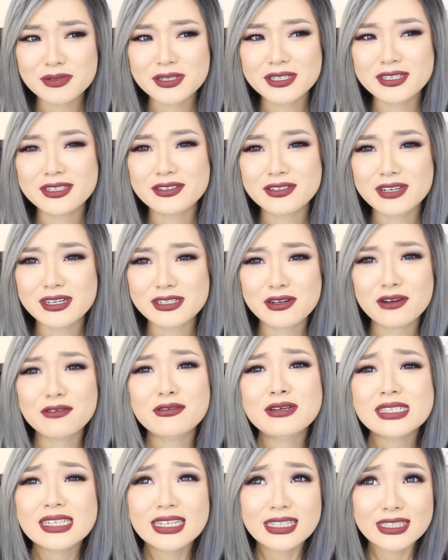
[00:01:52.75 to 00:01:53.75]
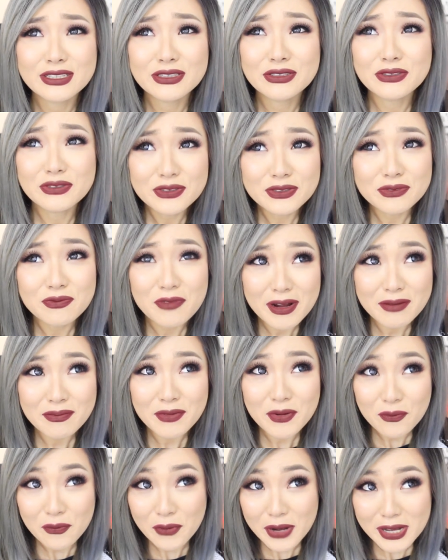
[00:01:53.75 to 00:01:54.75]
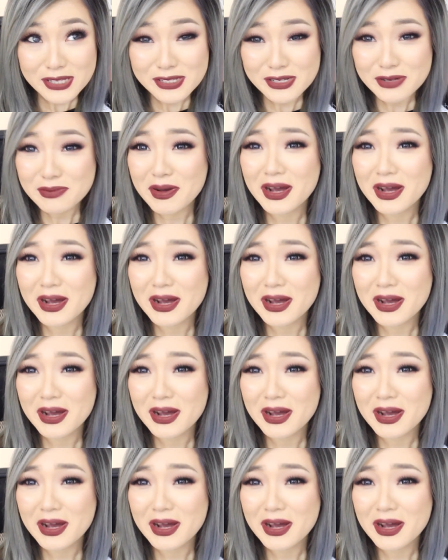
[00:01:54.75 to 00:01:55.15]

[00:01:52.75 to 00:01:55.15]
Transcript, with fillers: because you guys are always like, you ramble way too